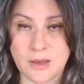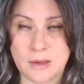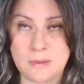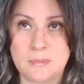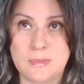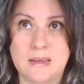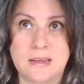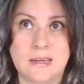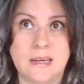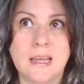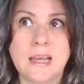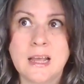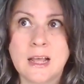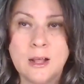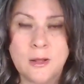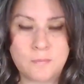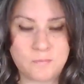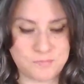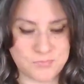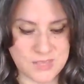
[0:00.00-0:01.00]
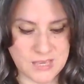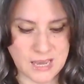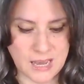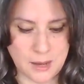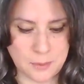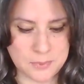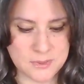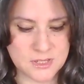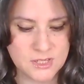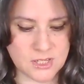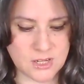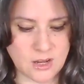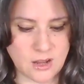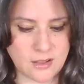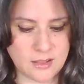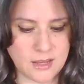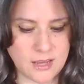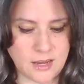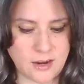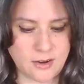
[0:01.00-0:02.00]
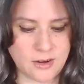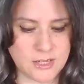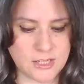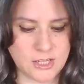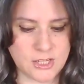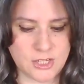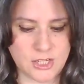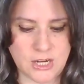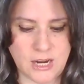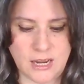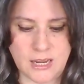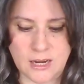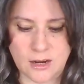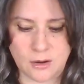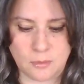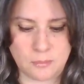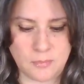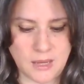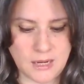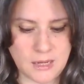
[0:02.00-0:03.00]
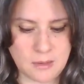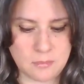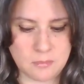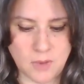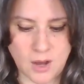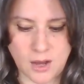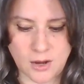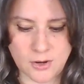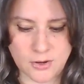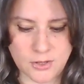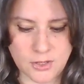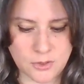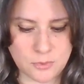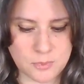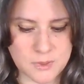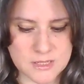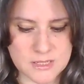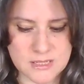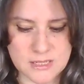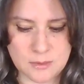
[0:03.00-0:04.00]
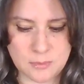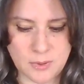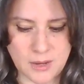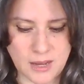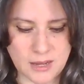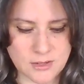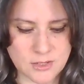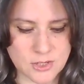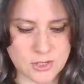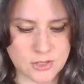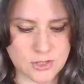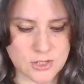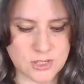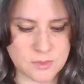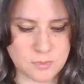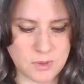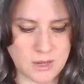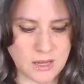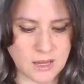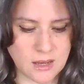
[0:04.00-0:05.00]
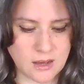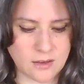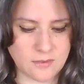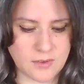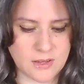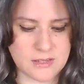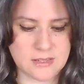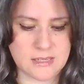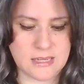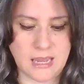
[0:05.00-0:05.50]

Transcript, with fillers: I mean, the apostolic heritage I hear many modern UPC pastors speak of is